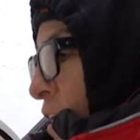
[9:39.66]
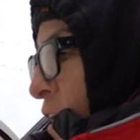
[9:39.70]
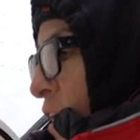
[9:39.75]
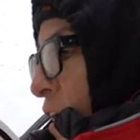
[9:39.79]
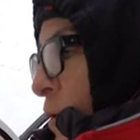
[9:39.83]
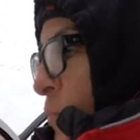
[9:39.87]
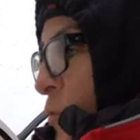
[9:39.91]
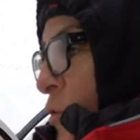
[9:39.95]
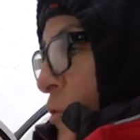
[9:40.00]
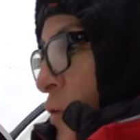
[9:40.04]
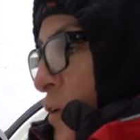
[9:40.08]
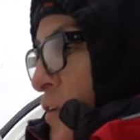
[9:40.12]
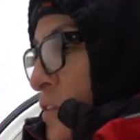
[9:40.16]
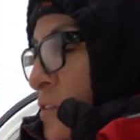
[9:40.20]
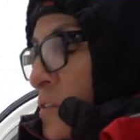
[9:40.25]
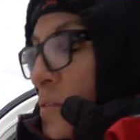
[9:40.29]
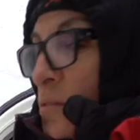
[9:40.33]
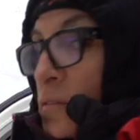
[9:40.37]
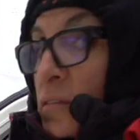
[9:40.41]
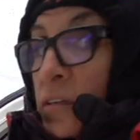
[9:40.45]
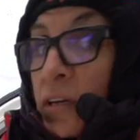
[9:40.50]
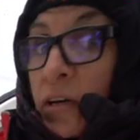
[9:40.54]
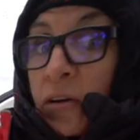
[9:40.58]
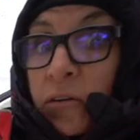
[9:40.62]
I'm going
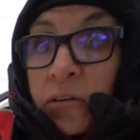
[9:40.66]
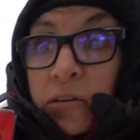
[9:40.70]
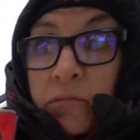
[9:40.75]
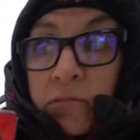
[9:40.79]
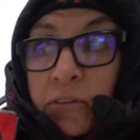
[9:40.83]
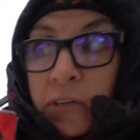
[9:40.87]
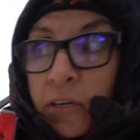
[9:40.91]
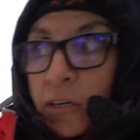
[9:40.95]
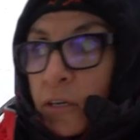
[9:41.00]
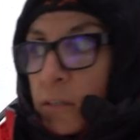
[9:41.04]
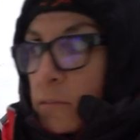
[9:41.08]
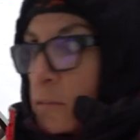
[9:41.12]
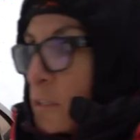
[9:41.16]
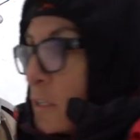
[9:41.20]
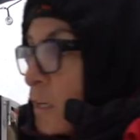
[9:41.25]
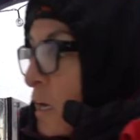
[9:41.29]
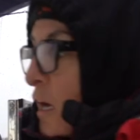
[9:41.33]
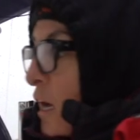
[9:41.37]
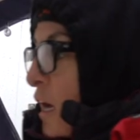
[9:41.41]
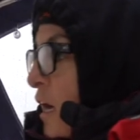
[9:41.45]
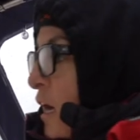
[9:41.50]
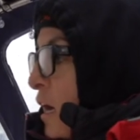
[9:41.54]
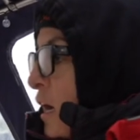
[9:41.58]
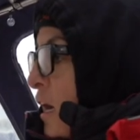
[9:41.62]
to, and I already forgot,
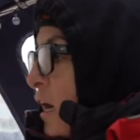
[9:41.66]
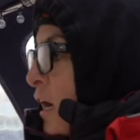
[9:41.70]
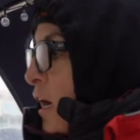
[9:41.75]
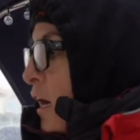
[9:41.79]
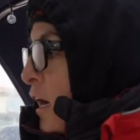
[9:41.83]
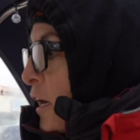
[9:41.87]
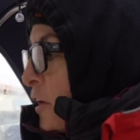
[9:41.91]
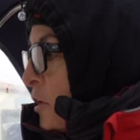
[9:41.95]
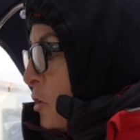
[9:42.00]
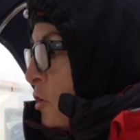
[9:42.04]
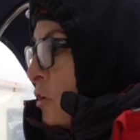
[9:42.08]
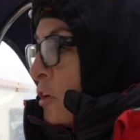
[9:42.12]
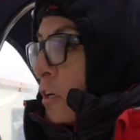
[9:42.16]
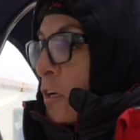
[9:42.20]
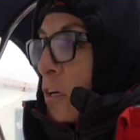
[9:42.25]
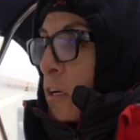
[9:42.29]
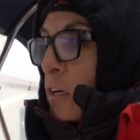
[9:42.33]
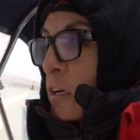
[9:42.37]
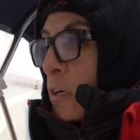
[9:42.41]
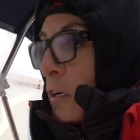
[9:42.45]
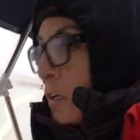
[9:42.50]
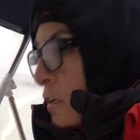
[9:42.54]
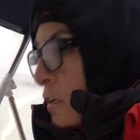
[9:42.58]
unhook